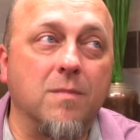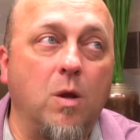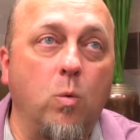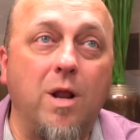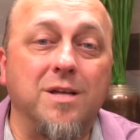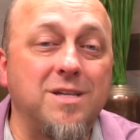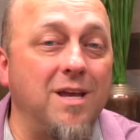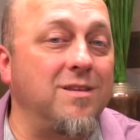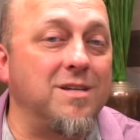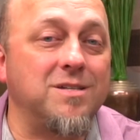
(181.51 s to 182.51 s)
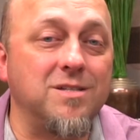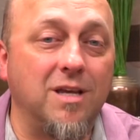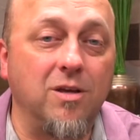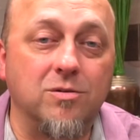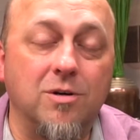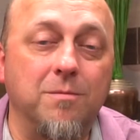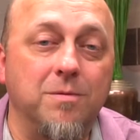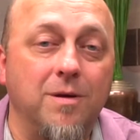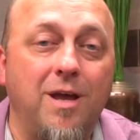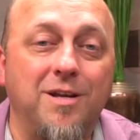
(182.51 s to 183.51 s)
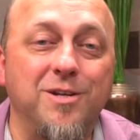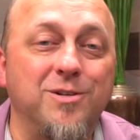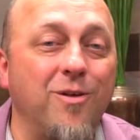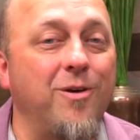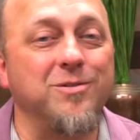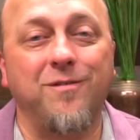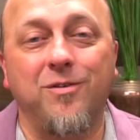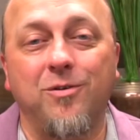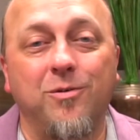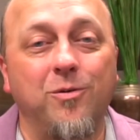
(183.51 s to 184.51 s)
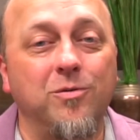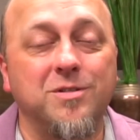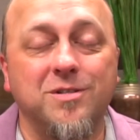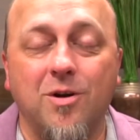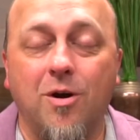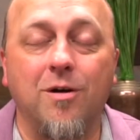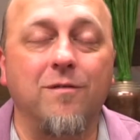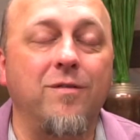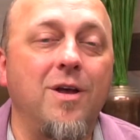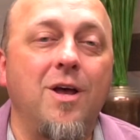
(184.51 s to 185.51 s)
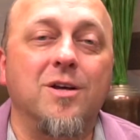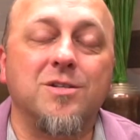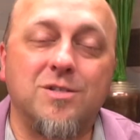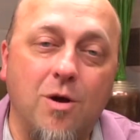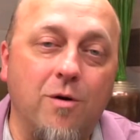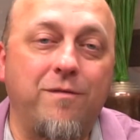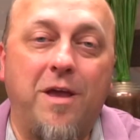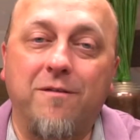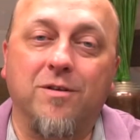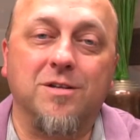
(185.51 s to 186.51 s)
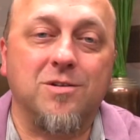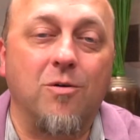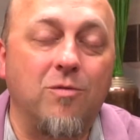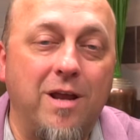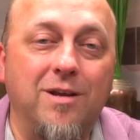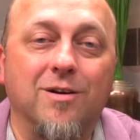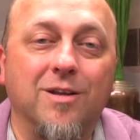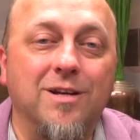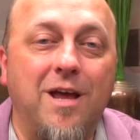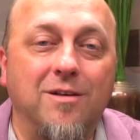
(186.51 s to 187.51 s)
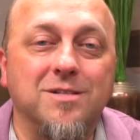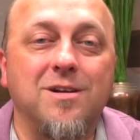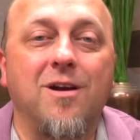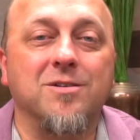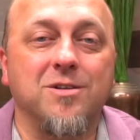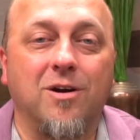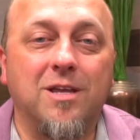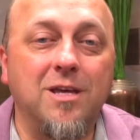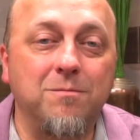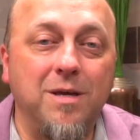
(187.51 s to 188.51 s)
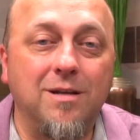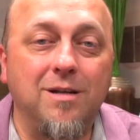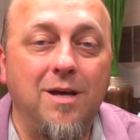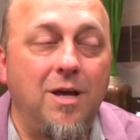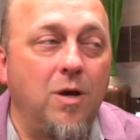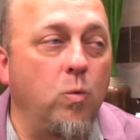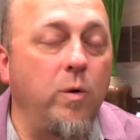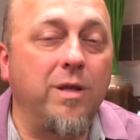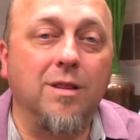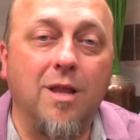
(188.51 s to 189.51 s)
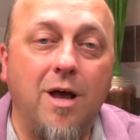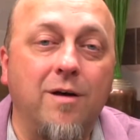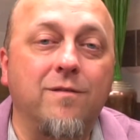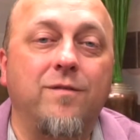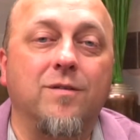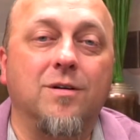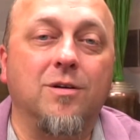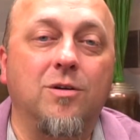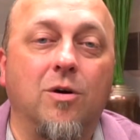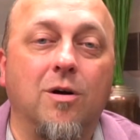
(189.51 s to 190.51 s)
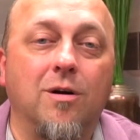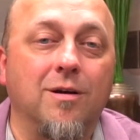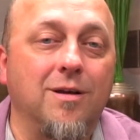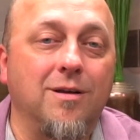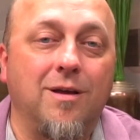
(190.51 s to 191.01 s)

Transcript: we're not saying this as a guilt trip to those of you who serve so faithfully, so regularly downstairs in our KidMin. We love your